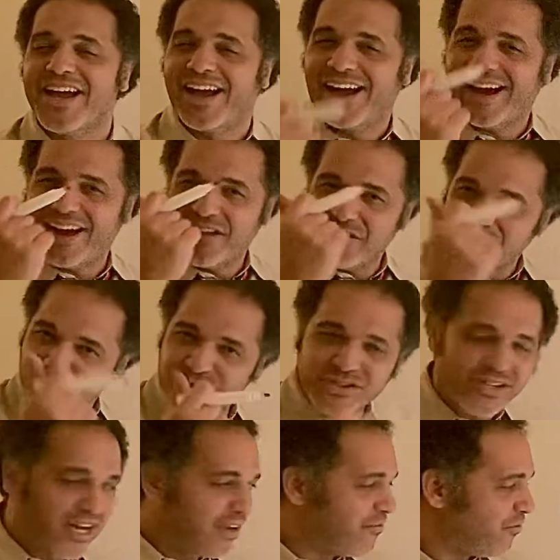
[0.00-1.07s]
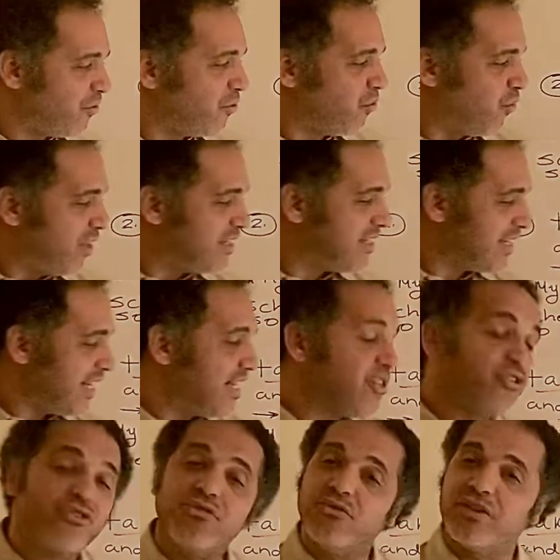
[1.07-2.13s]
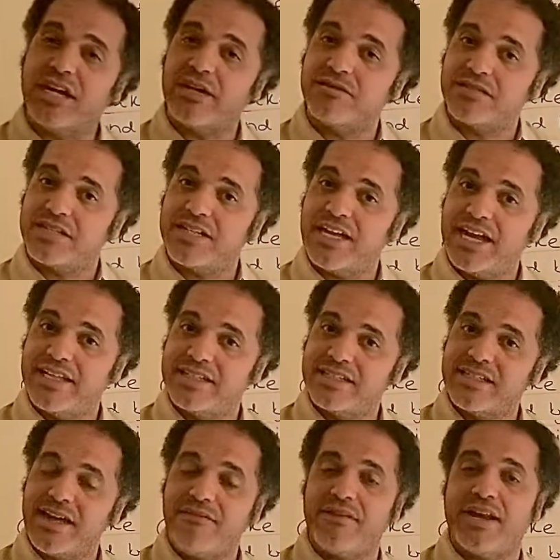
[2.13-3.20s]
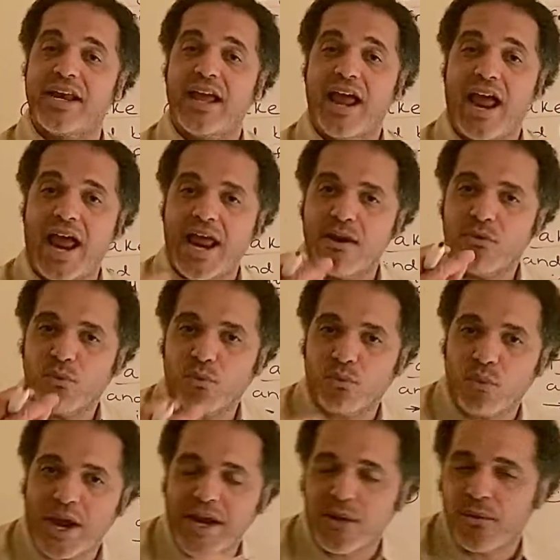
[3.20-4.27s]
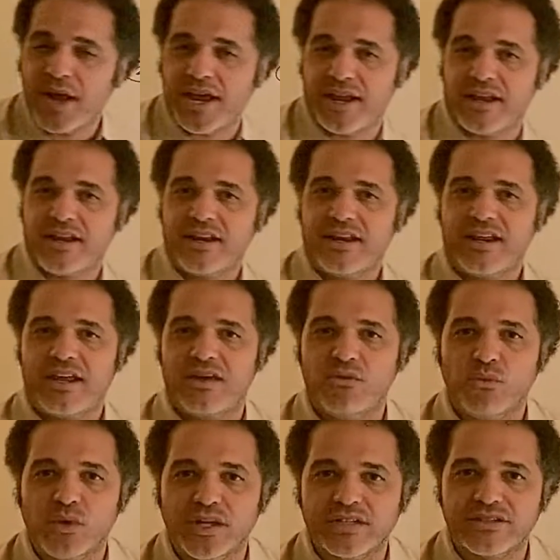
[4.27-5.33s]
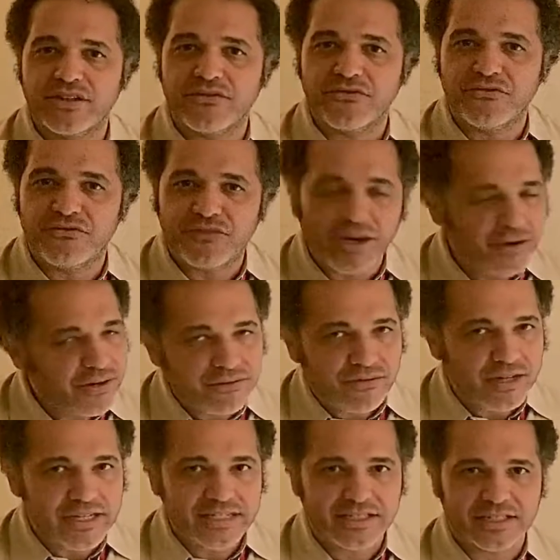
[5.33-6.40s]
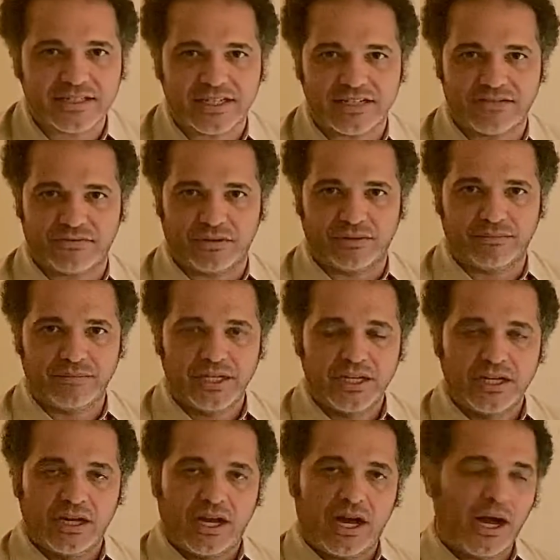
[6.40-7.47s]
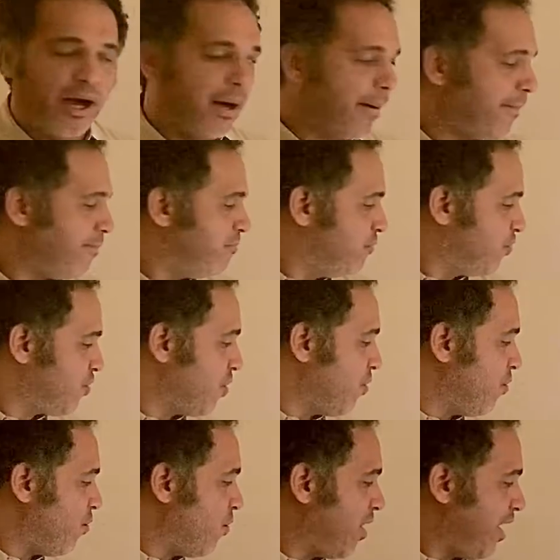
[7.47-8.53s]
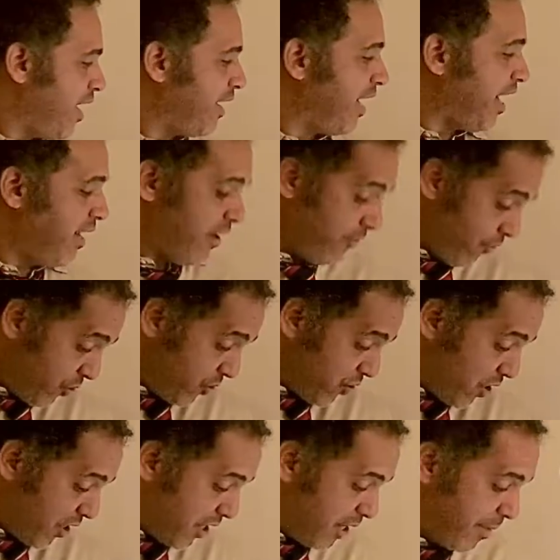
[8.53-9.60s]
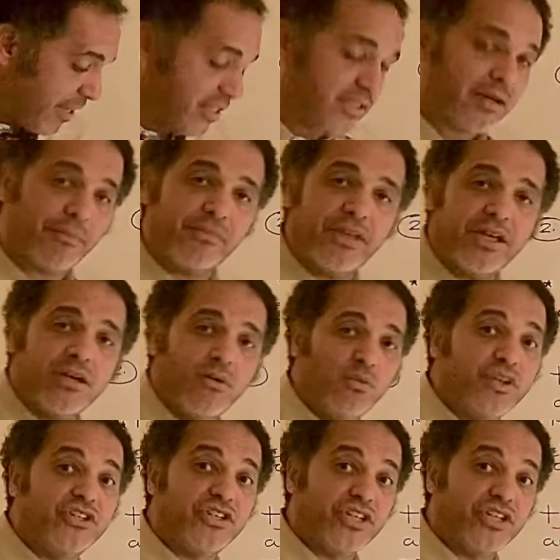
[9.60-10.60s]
the first iPhone was in 2007. And right away, it was very, very successful. So, again, if we're talking about something which